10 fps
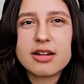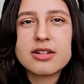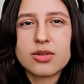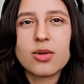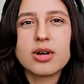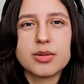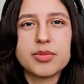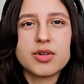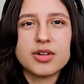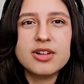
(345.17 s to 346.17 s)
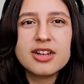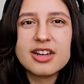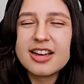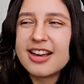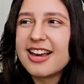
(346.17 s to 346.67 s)
adorable.
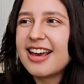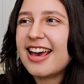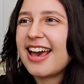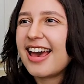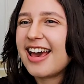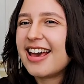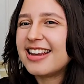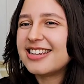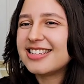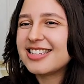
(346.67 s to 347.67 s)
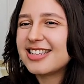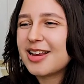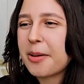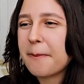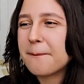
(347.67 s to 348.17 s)
And
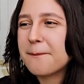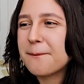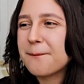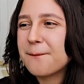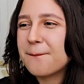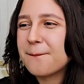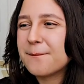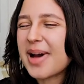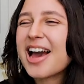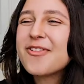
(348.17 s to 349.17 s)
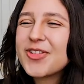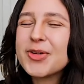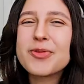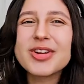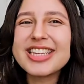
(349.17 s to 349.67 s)
I
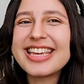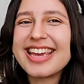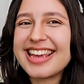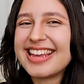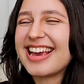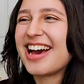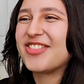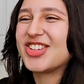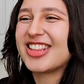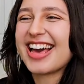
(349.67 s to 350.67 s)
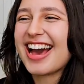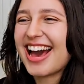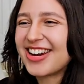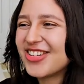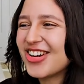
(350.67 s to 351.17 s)
feel really giddy after that.
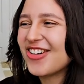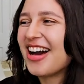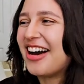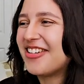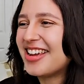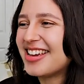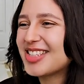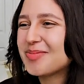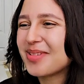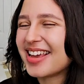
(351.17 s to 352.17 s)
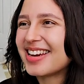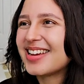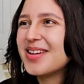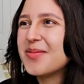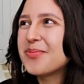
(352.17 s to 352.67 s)
I don't know how to explain
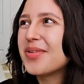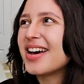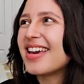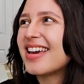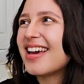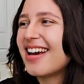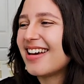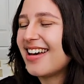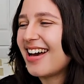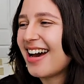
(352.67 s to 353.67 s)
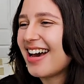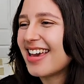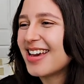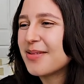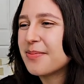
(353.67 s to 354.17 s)
it, but
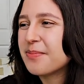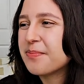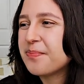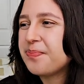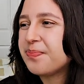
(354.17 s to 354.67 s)
I